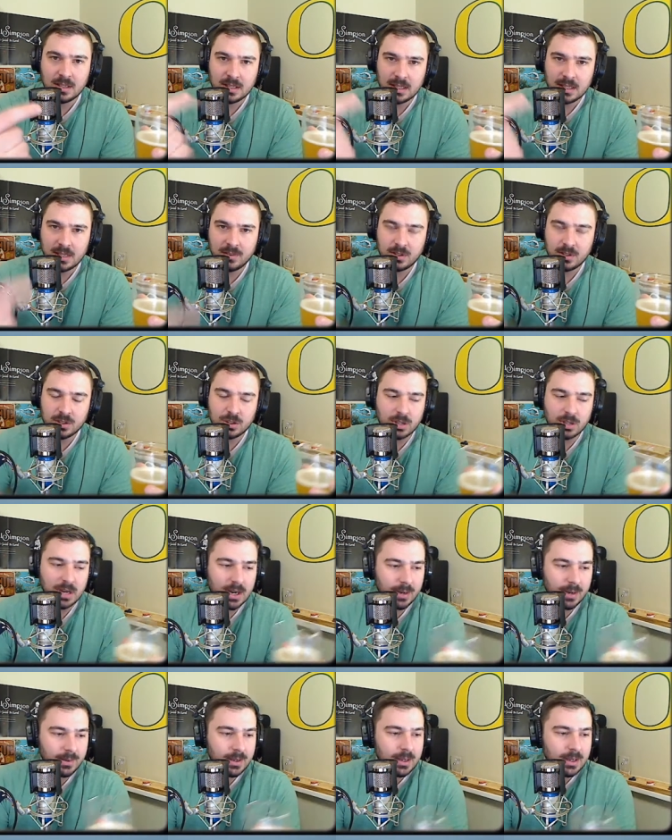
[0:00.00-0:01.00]
give it a
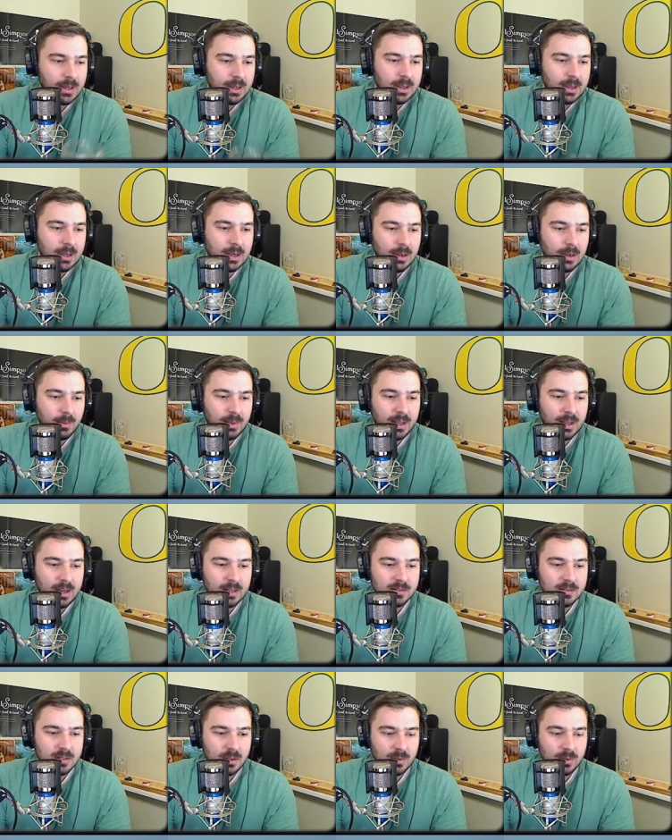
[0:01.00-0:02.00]
try. And
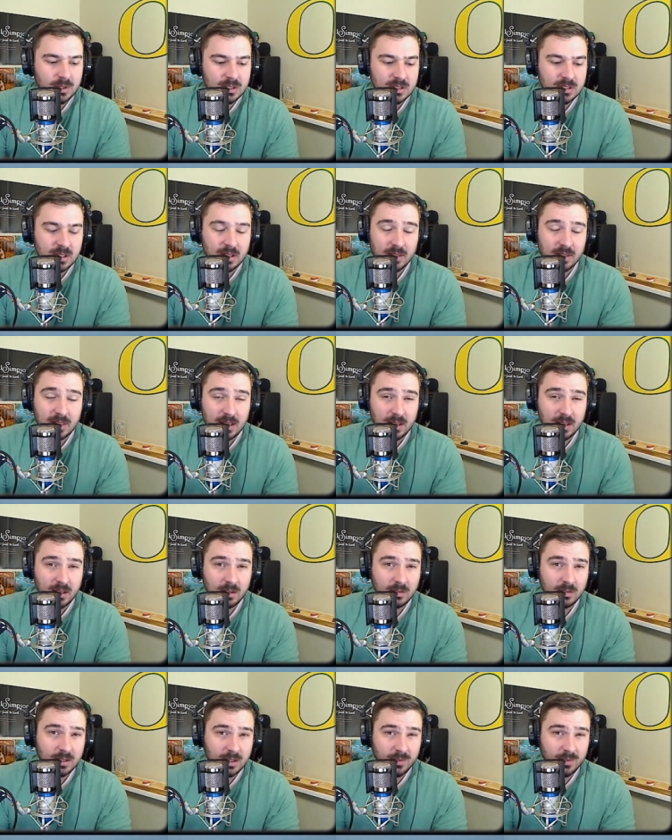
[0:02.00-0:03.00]
as always, thank
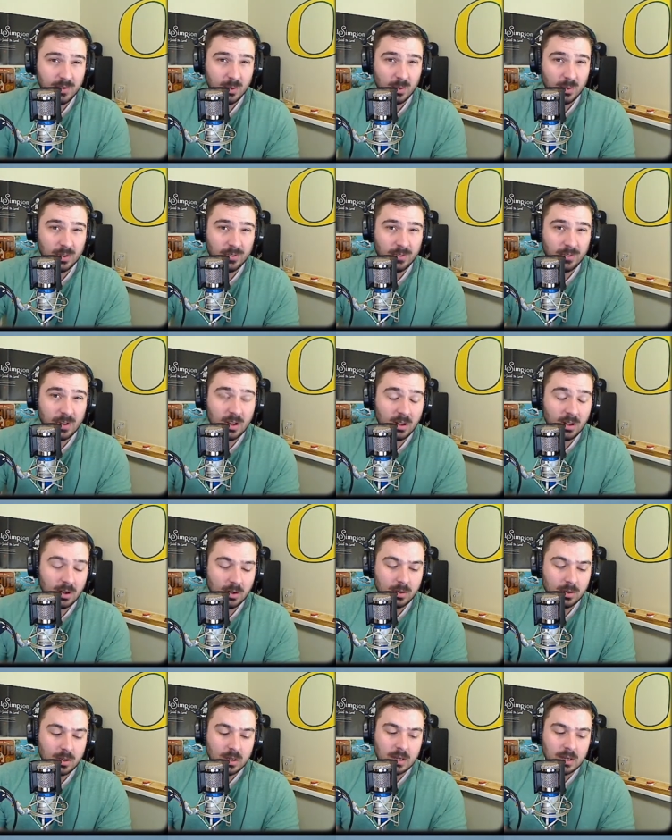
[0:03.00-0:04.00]
you. And if you want to
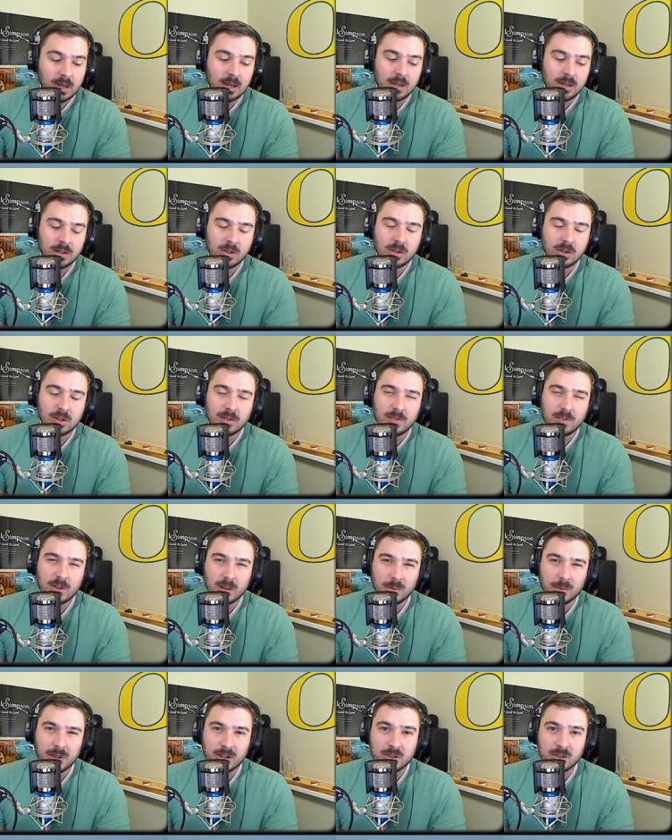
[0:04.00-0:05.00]
follow, you can
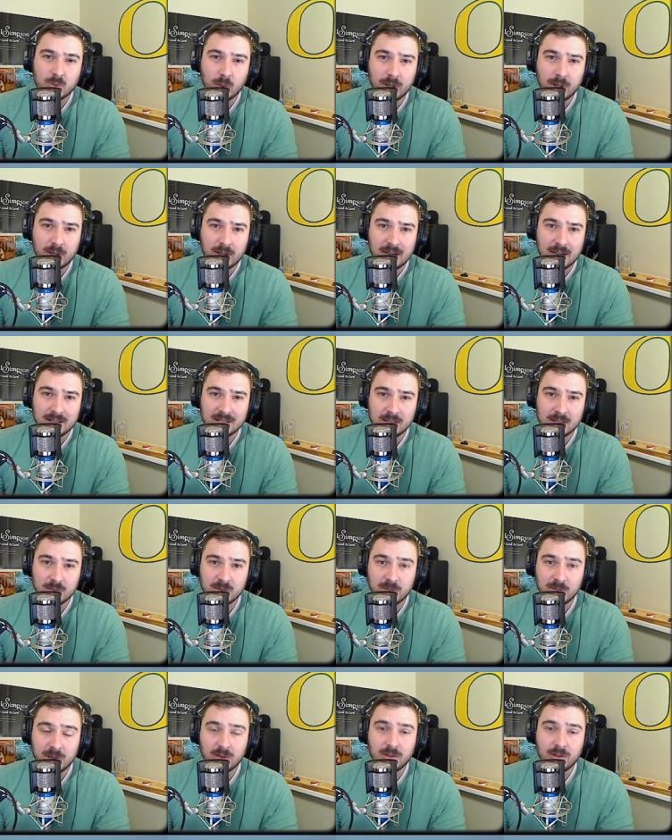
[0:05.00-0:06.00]
follow me on Twitter at
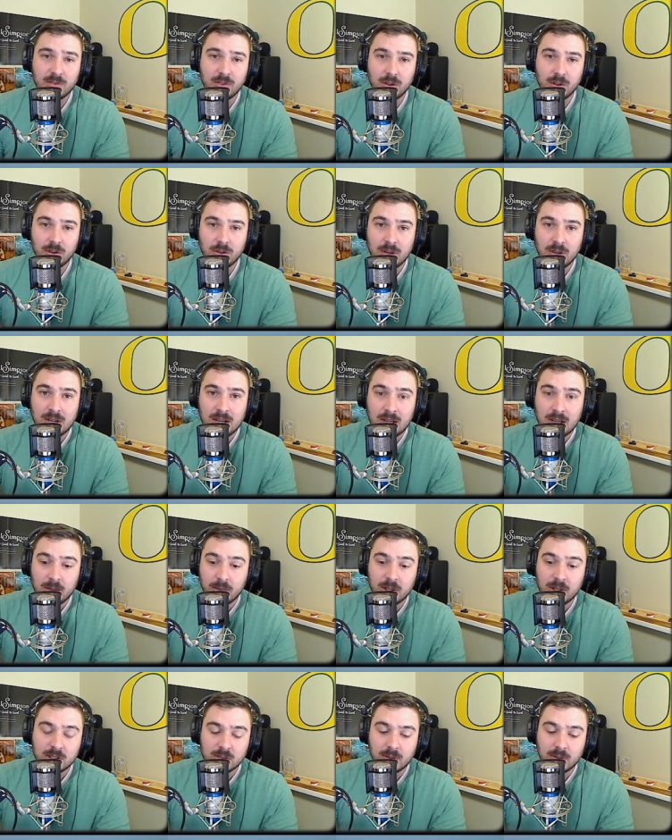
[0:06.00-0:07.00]
Zim's Beer Review.
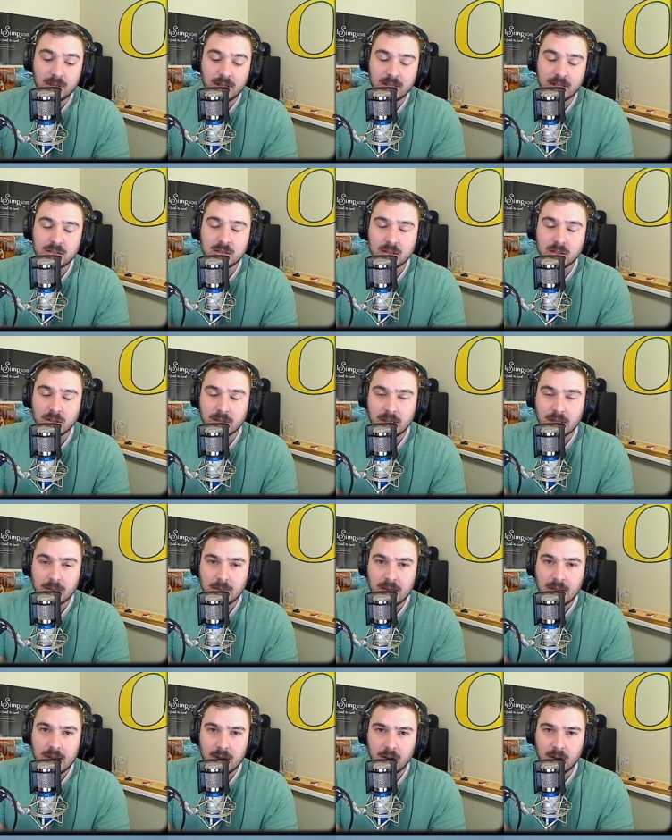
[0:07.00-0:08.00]
I'm also on
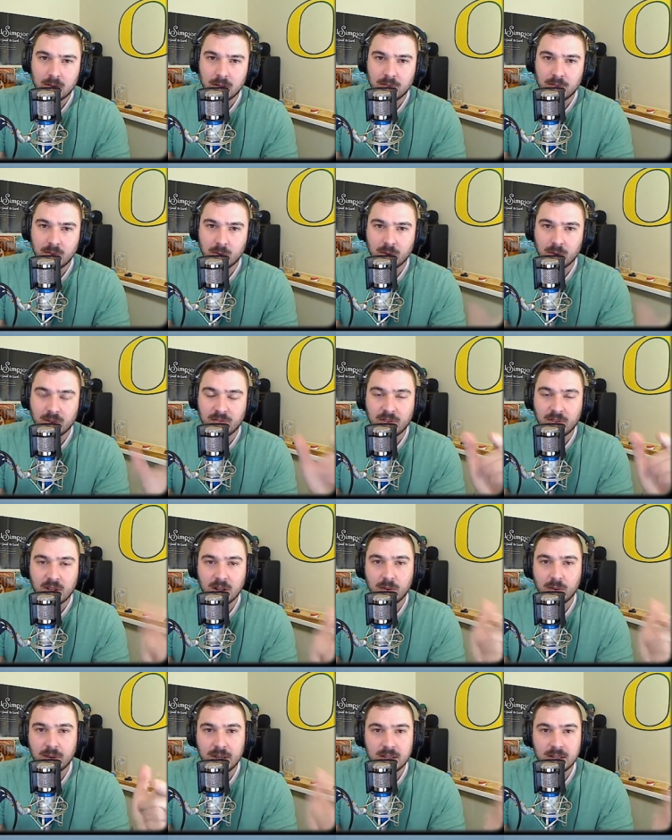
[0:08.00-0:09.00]
Instagram now. If you want to
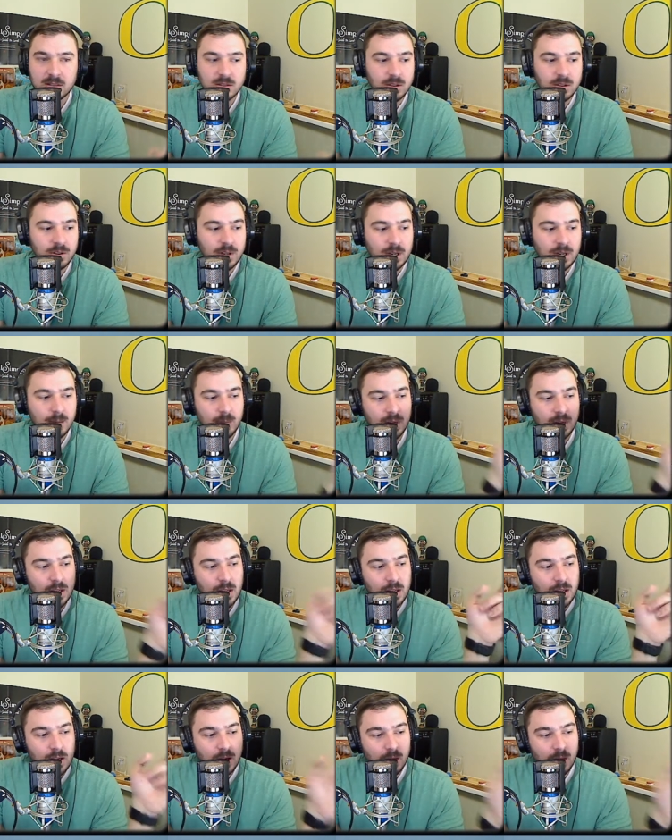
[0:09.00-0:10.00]
follow on Instagram,
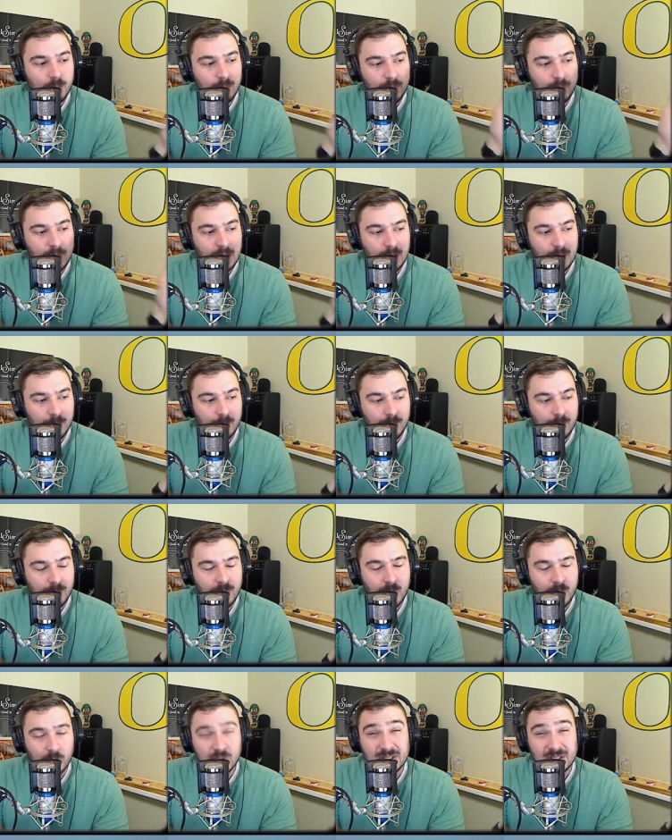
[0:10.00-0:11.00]

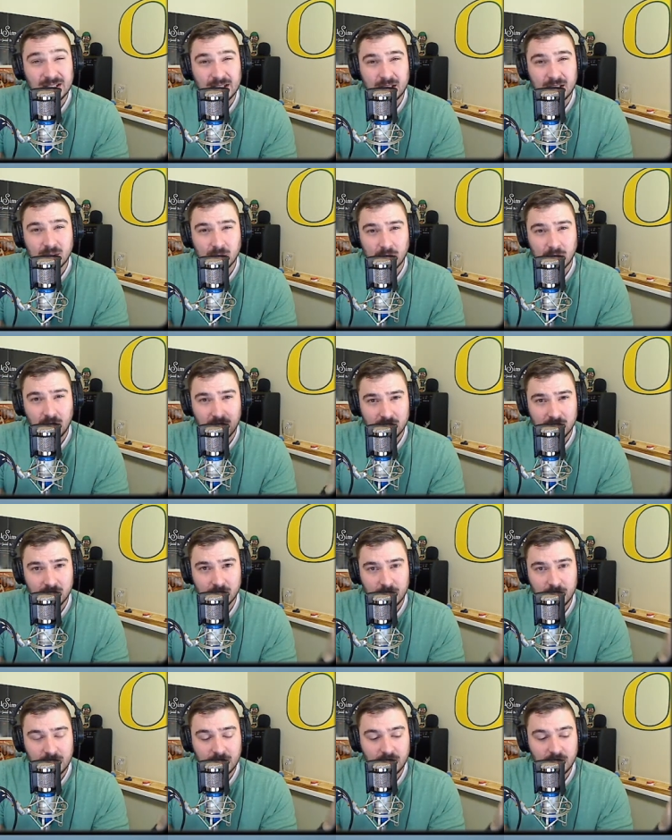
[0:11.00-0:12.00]
those links will
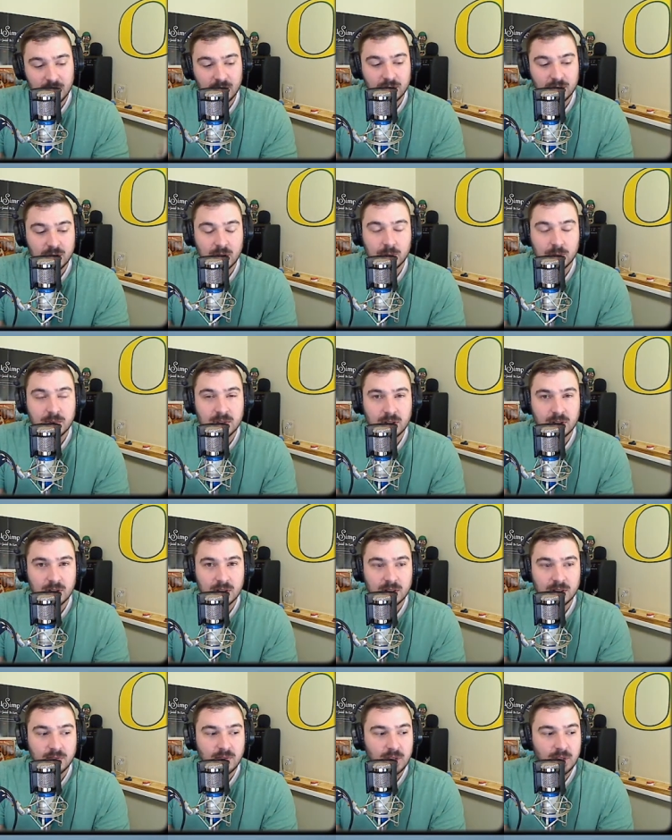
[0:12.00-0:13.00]
also be in the description of
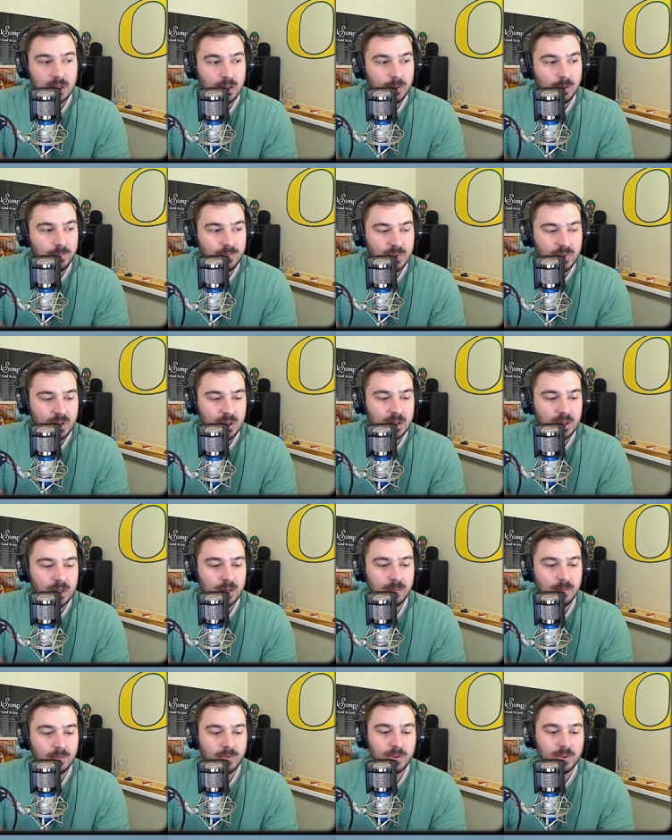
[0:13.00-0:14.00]
this video.
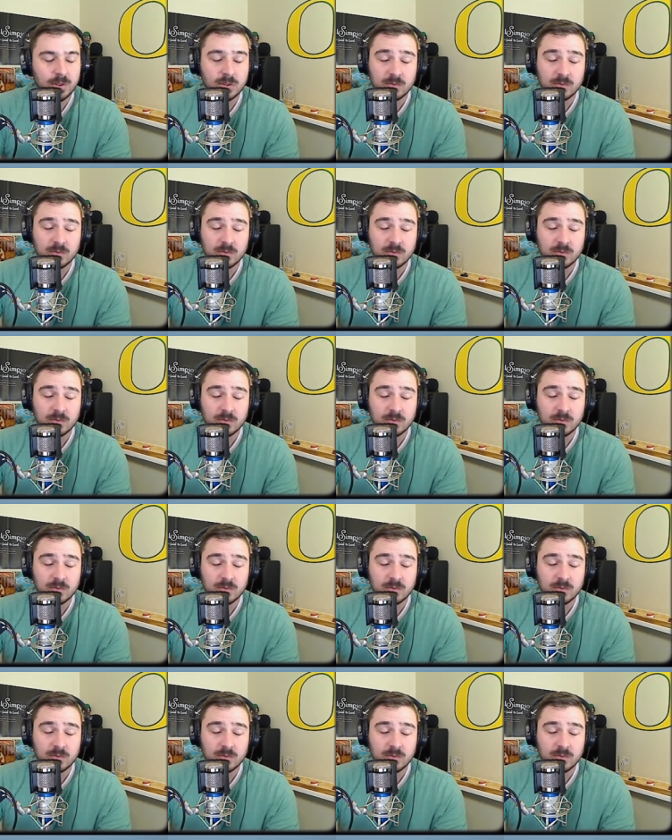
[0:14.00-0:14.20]
So